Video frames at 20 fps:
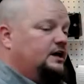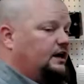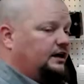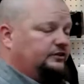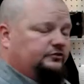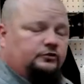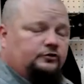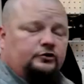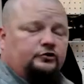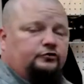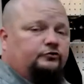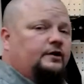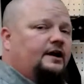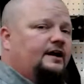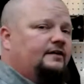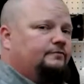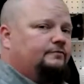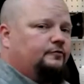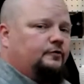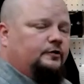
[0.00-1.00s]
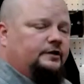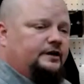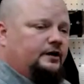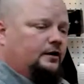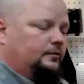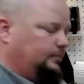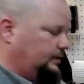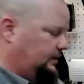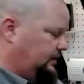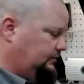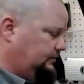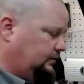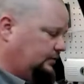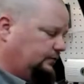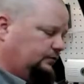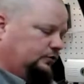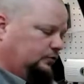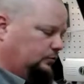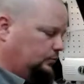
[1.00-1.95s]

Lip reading: it's going to drive fully open. Even if